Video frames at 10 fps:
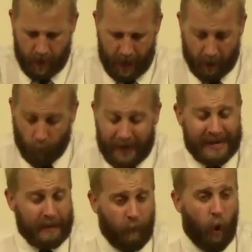And we
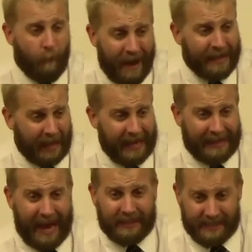need more men like
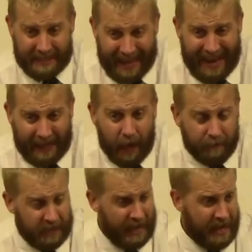that to stand
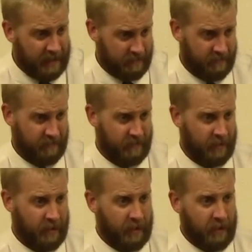up today. Amen.